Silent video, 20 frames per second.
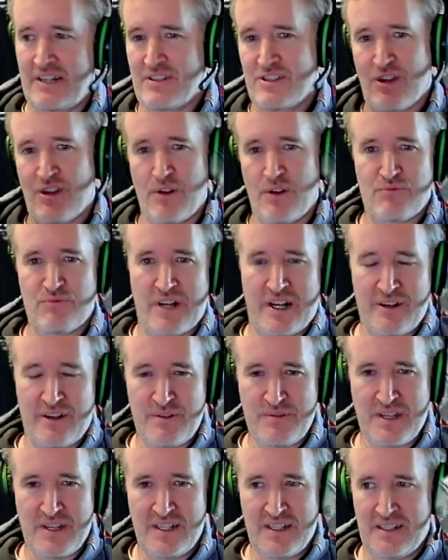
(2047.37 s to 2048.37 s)
It's gone
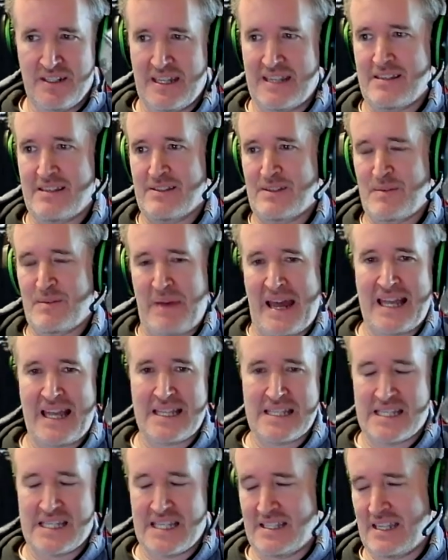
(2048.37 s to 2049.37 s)
rogue. It's a Sabbat
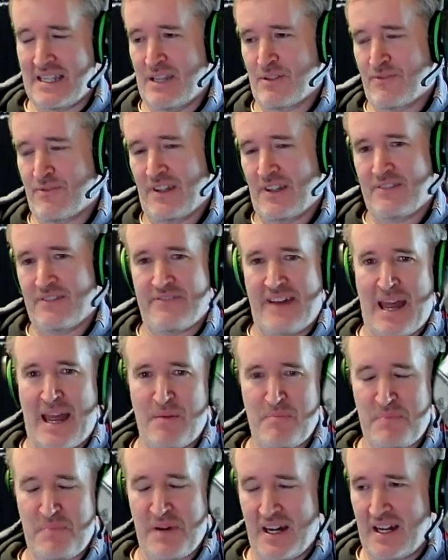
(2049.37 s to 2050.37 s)
city. It's full of
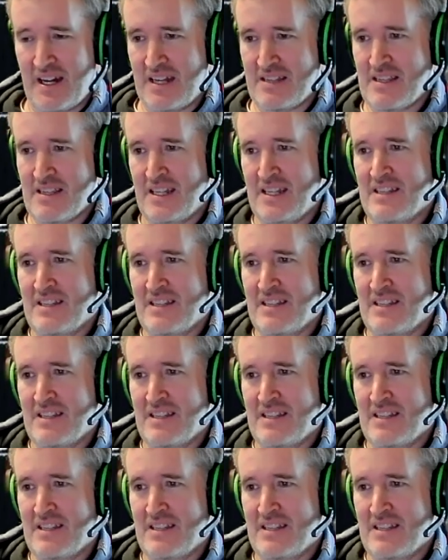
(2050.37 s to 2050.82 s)
vampires.